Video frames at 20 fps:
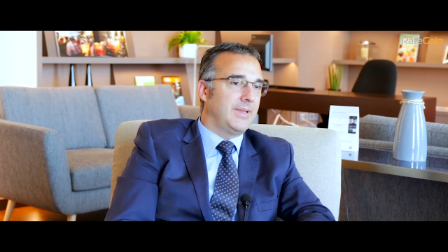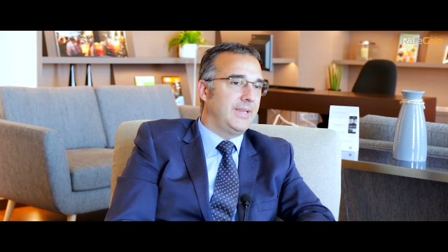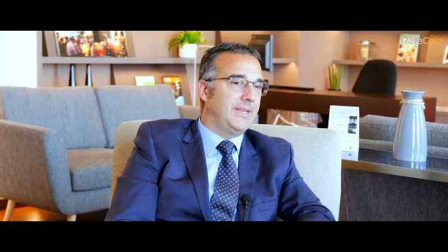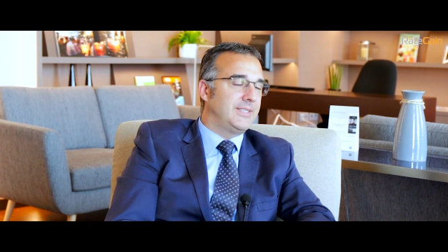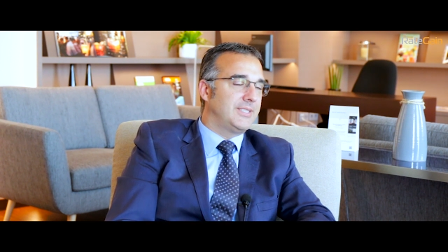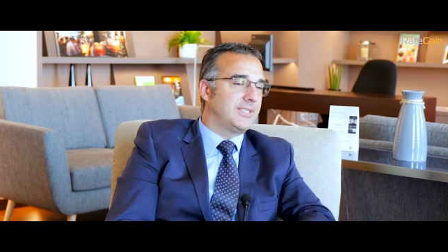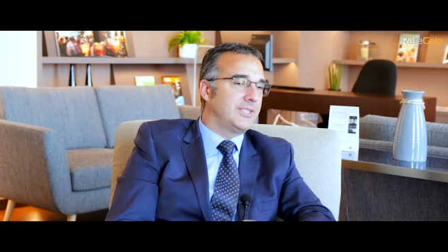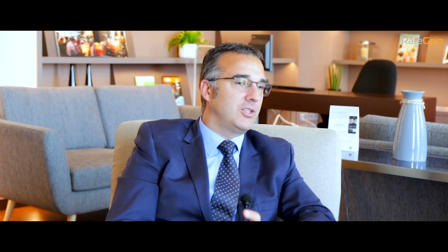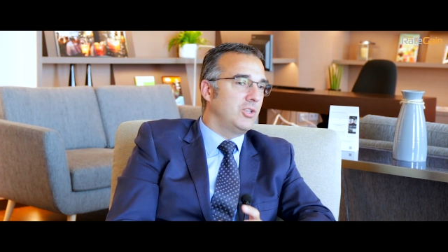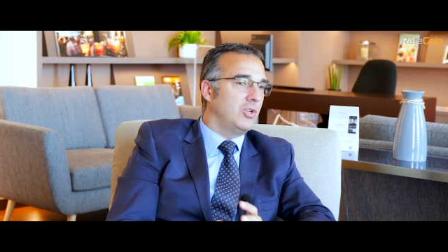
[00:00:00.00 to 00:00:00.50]

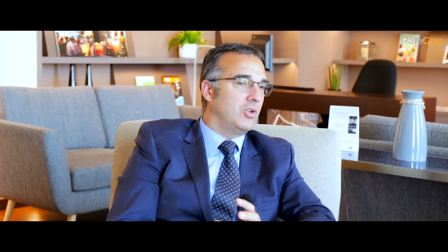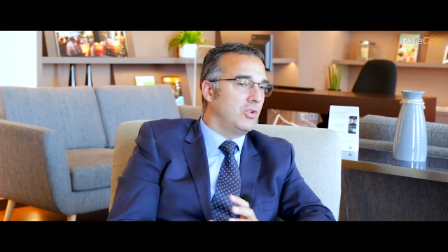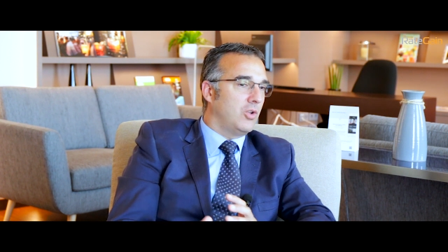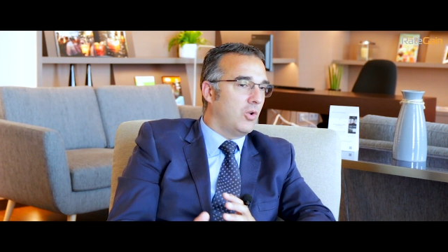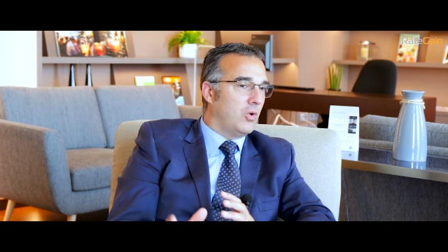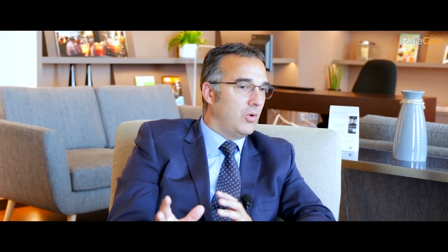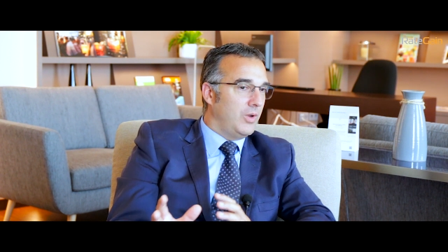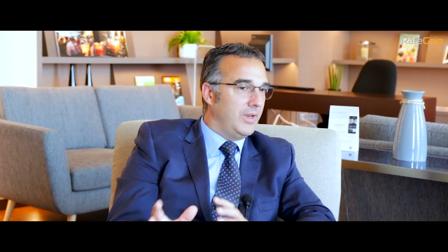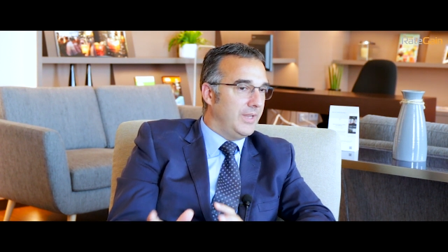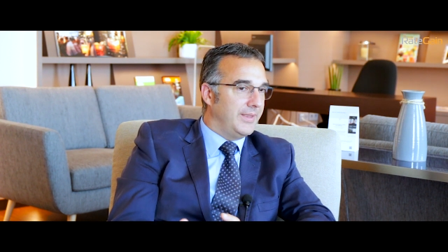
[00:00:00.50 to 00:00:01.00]
it's not
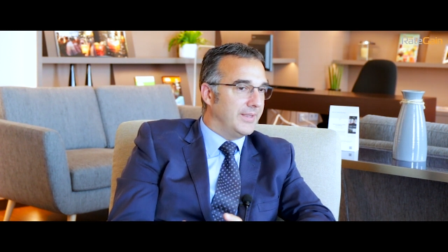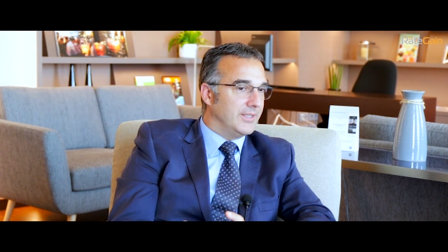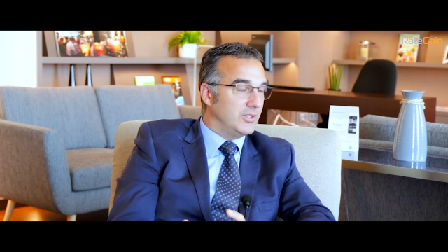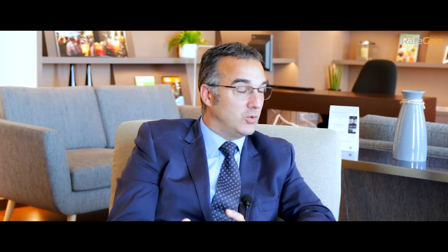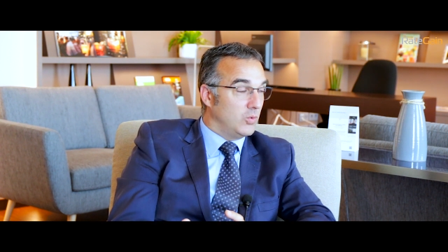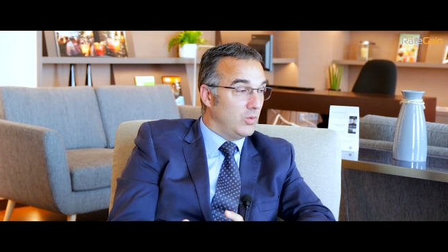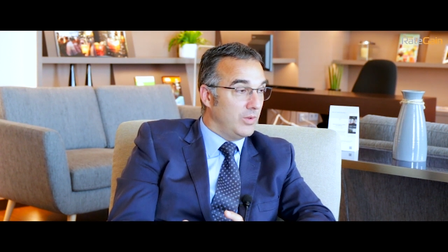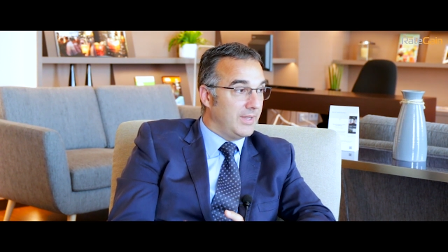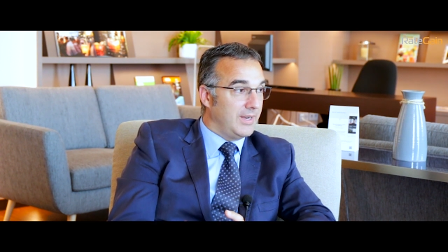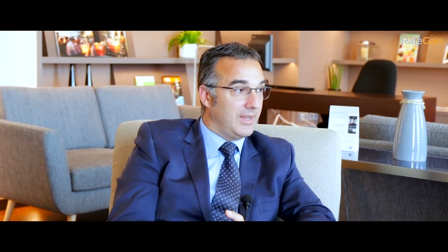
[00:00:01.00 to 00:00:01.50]
only the
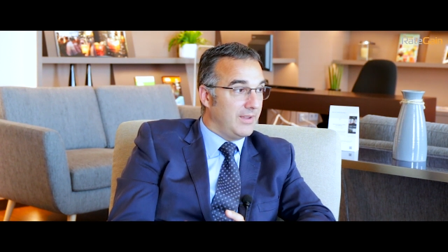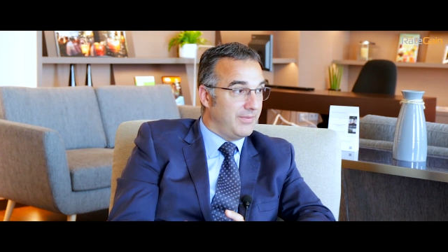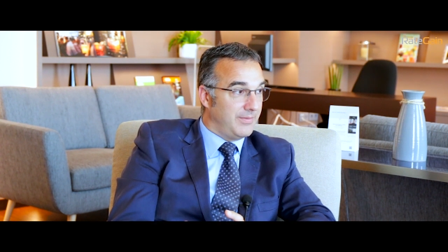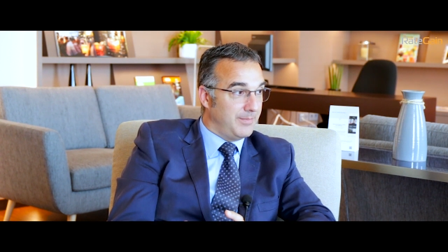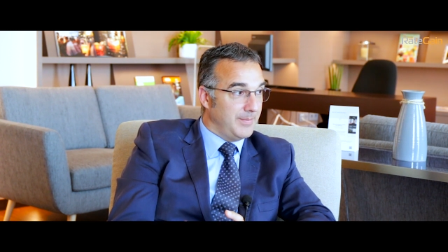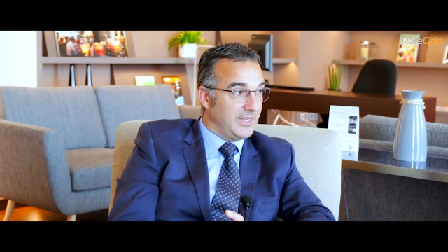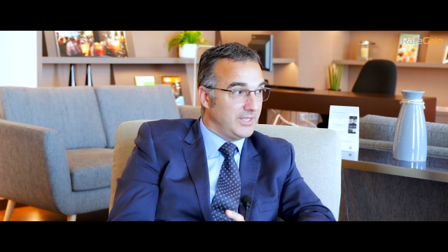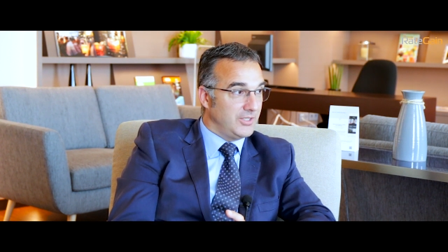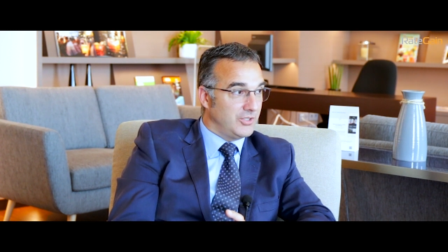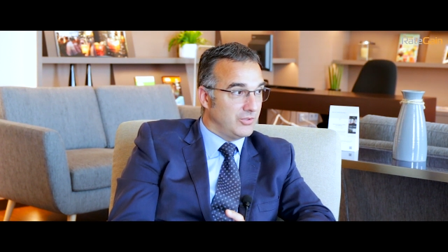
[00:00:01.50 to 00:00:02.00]
tool that
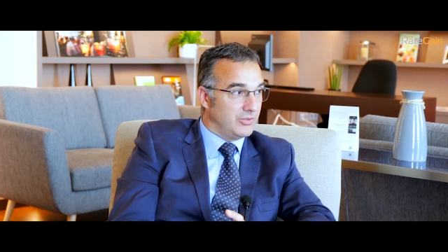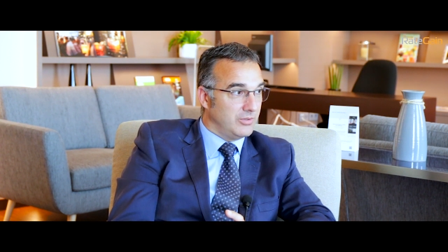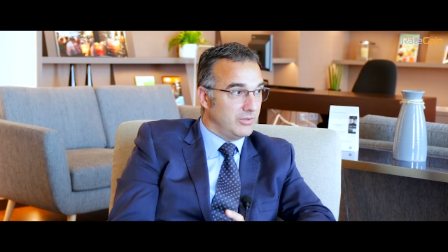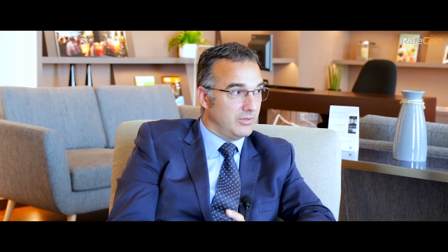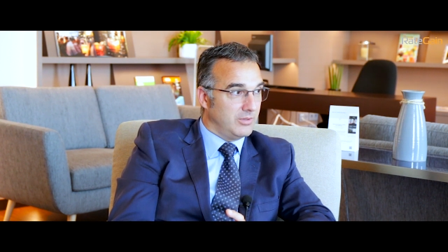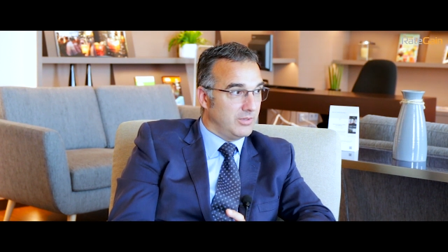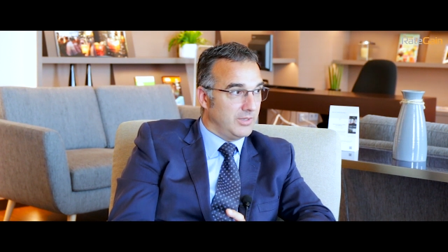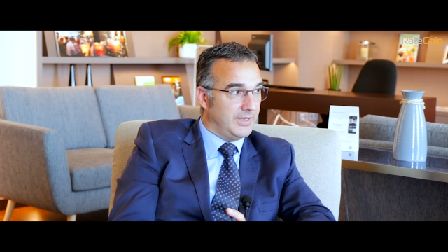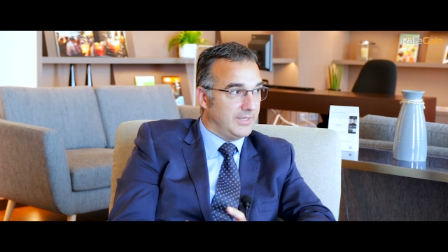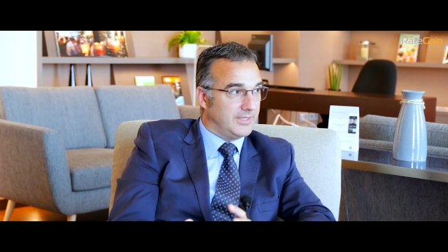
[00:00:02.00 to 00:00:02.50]
I've mentioned,